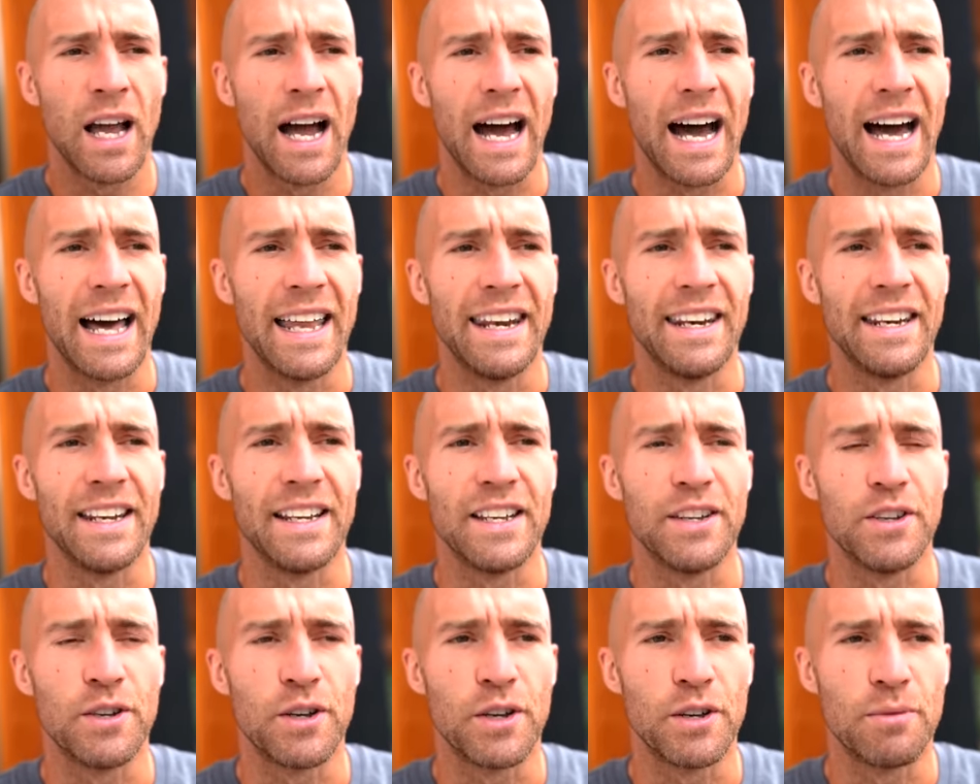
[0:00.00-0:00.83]
and
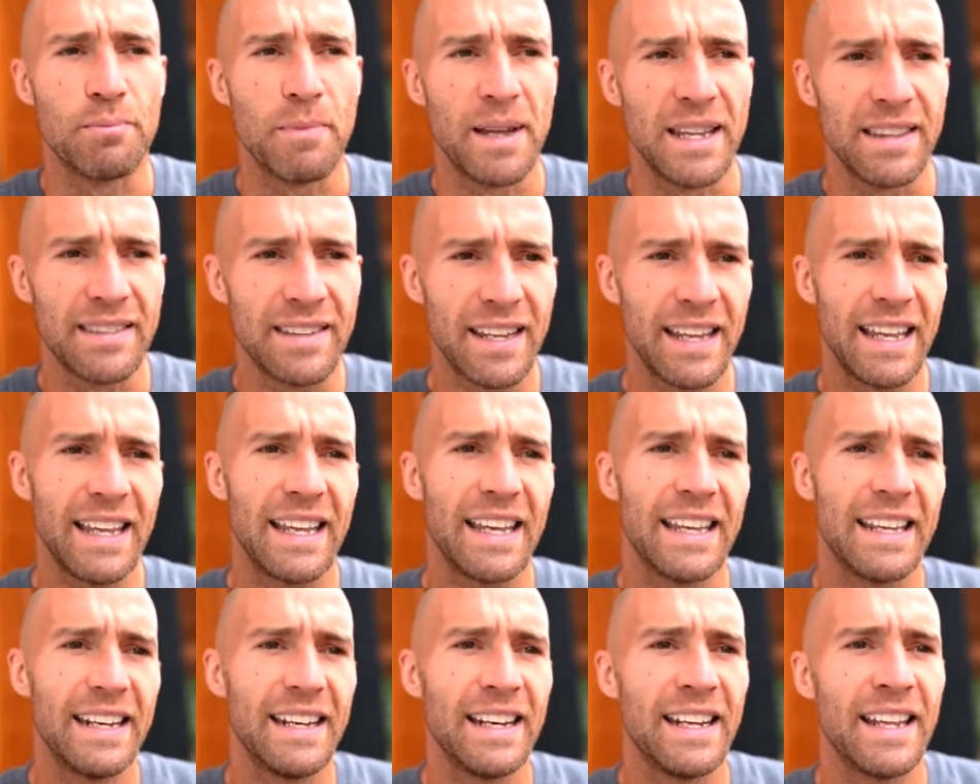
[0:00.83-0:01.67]
you can
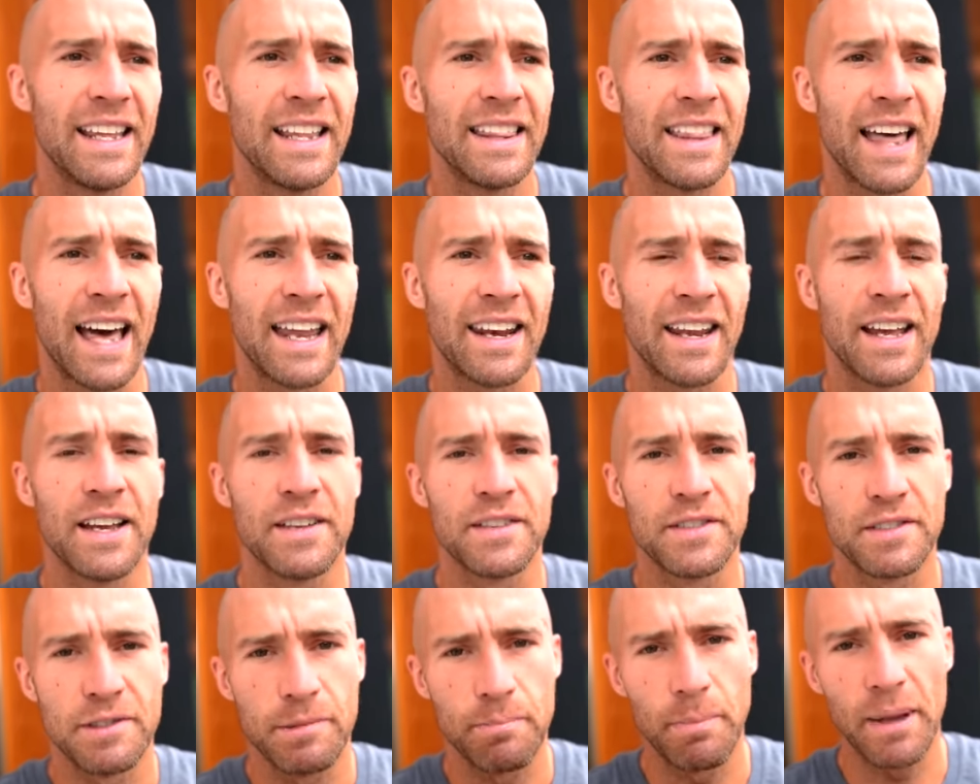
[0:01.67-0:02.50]
maintain that
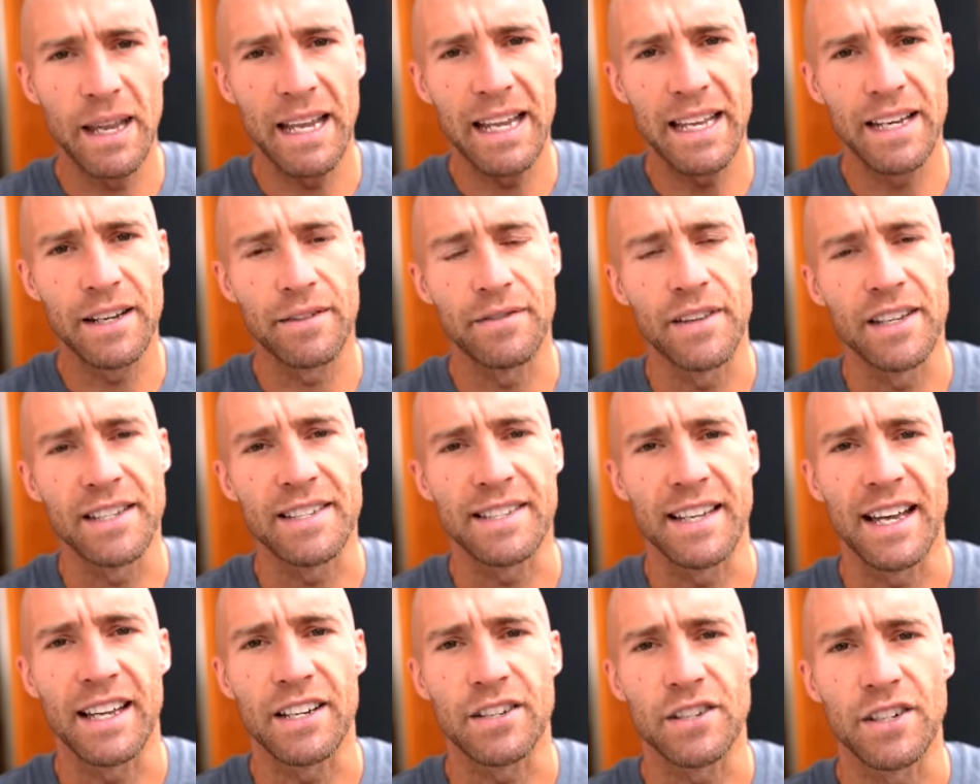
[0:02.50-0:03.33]
speed of the
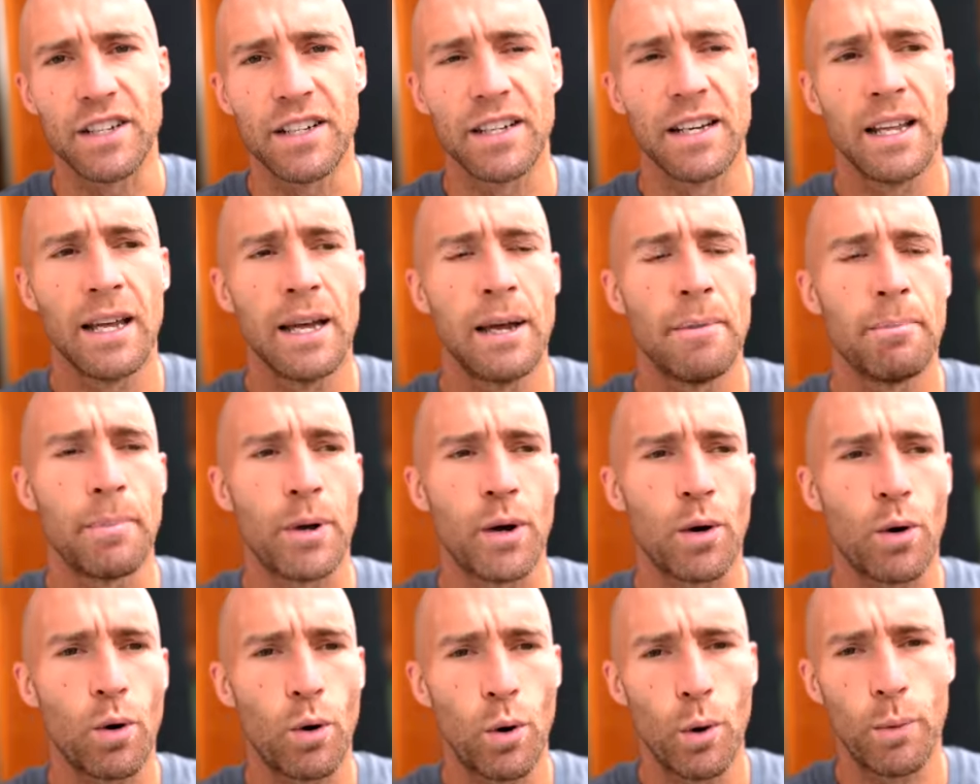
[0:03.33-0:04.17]
session, but
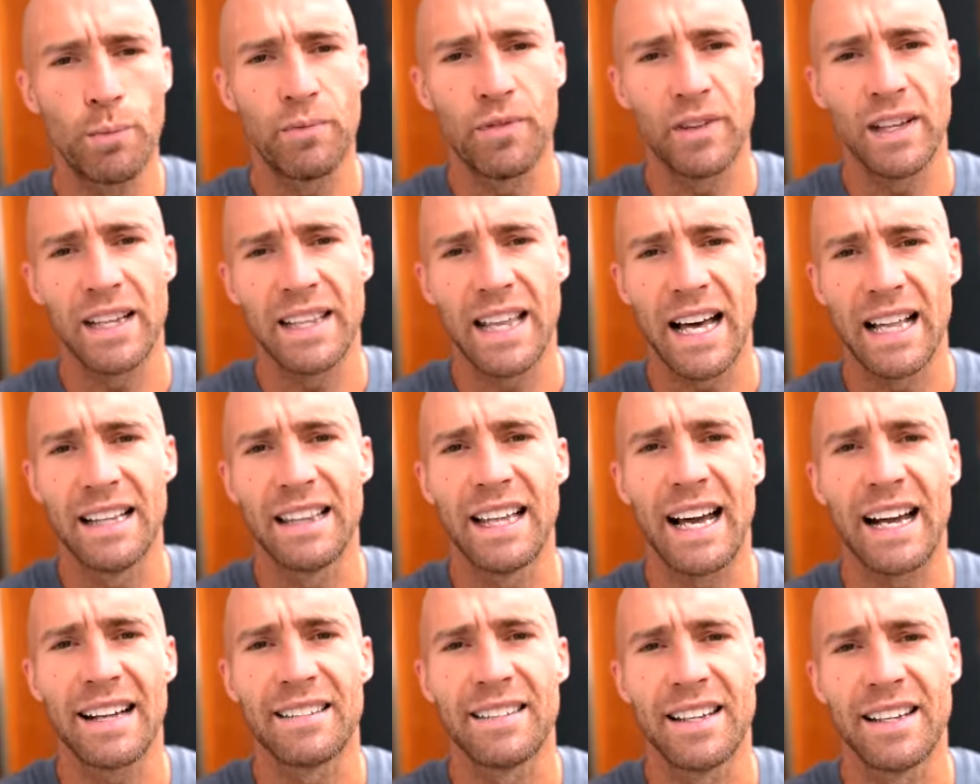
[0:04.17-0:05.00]
hopefully that
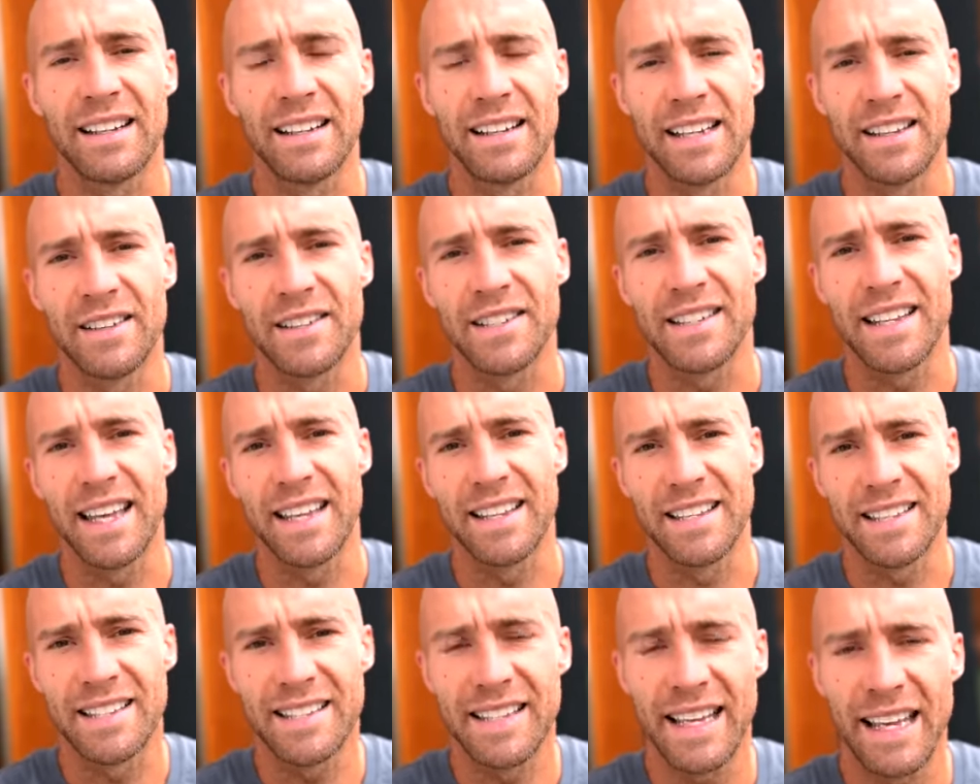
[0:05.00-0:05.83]
lactate will either stay
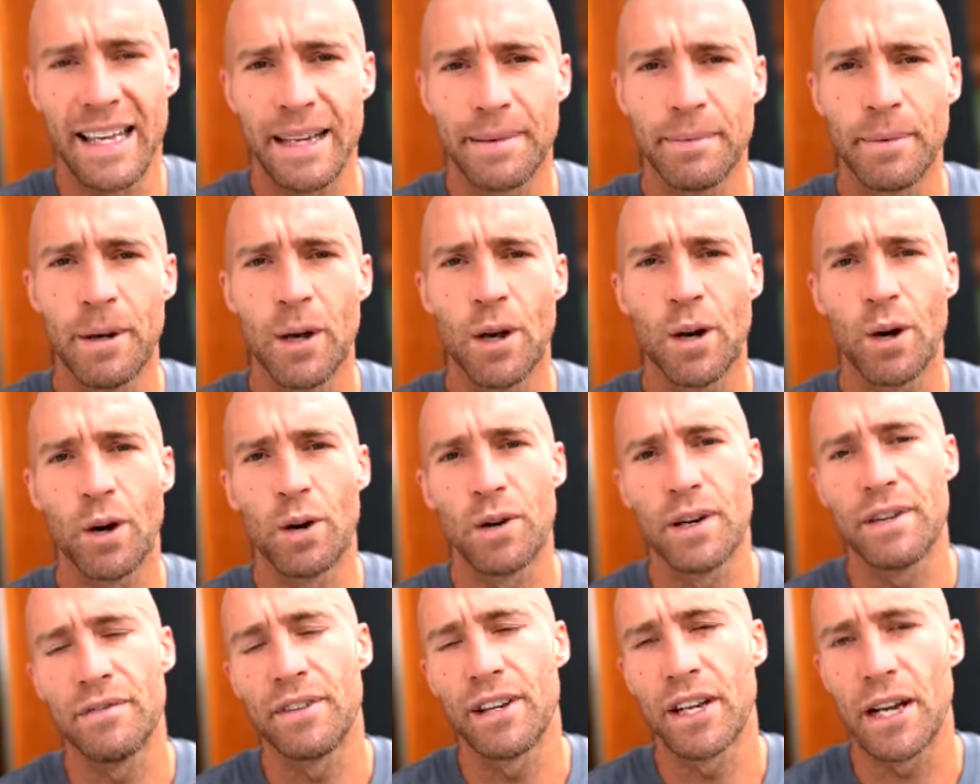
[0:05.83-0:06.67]
the same or
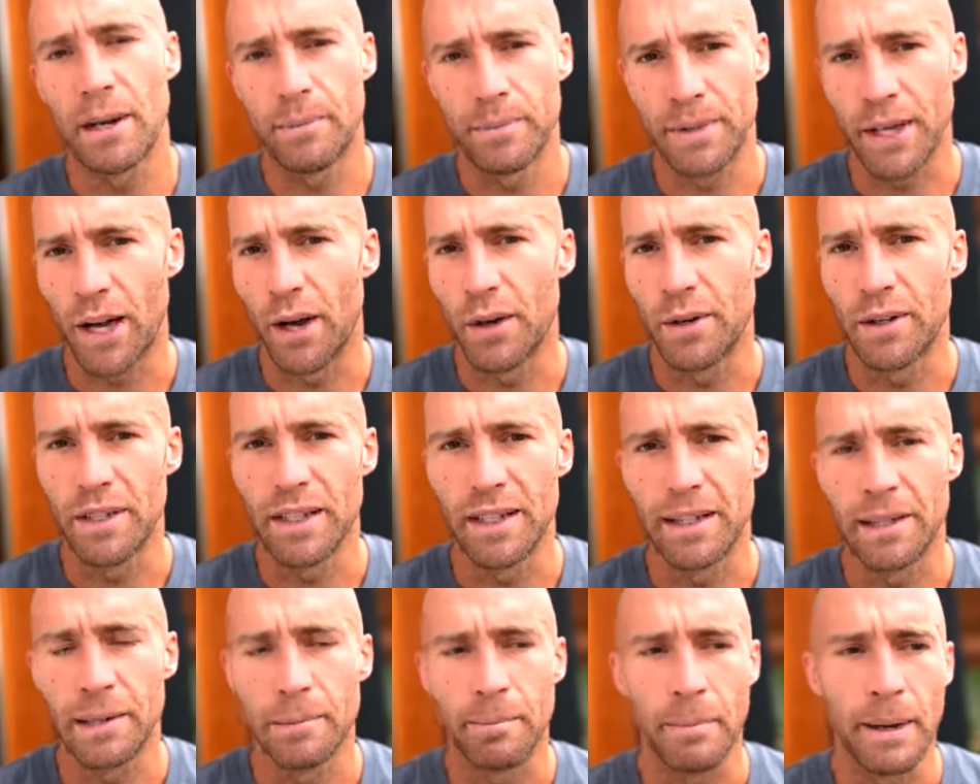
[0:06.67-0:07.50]
even come down a
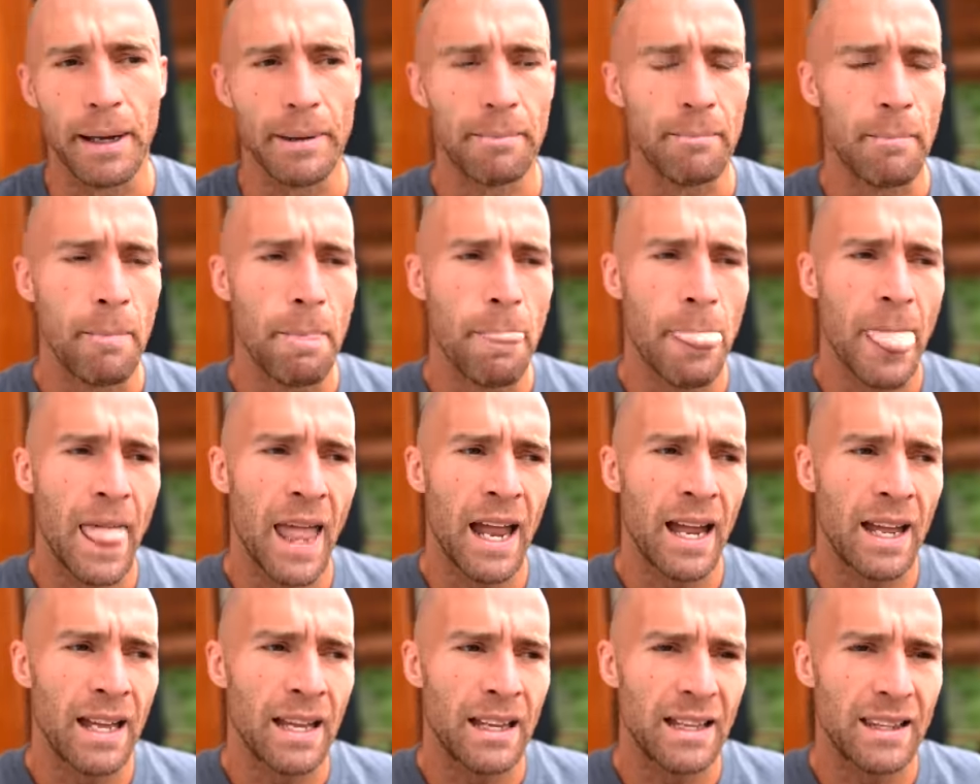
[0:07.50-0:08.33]
little bit.
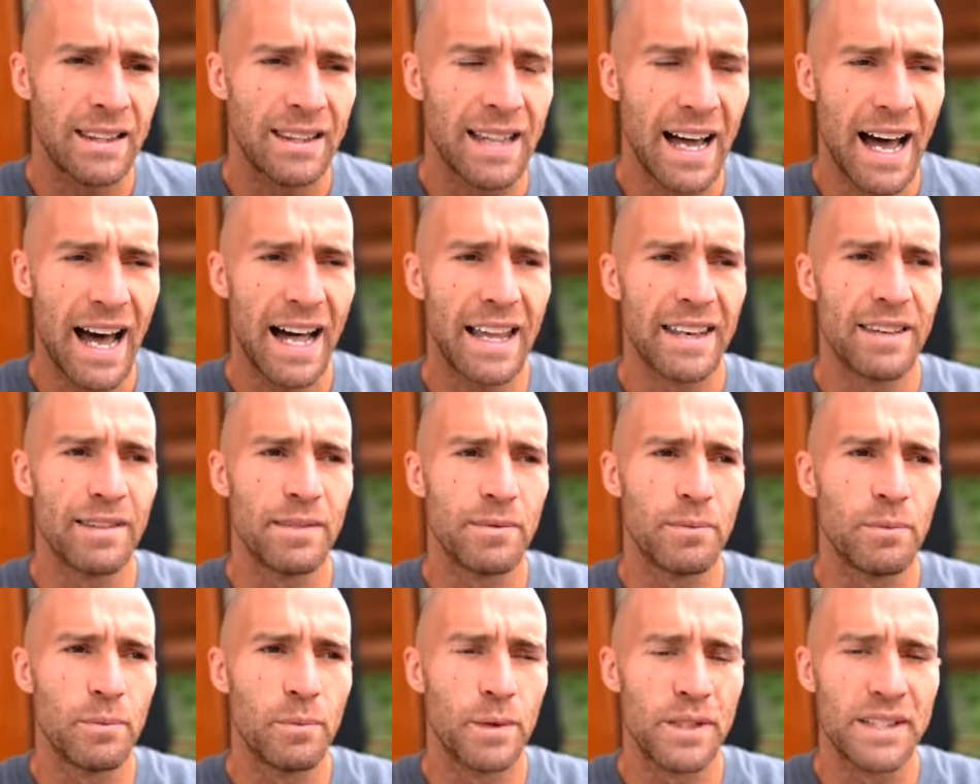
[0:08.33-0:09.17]
That
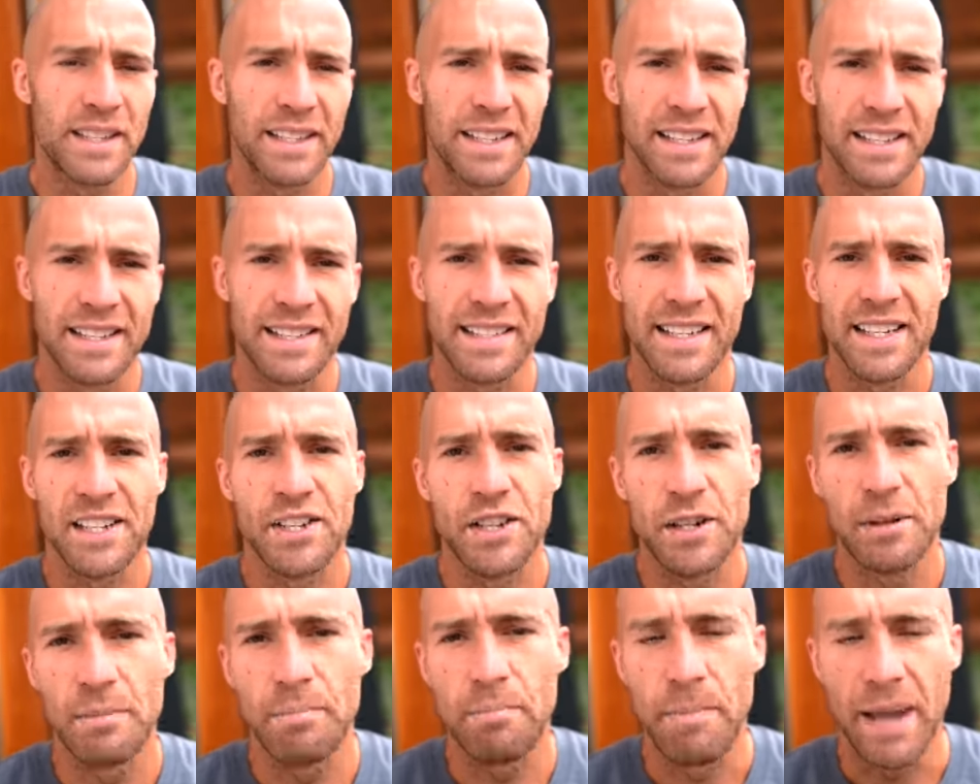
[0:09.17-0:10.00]
was a decision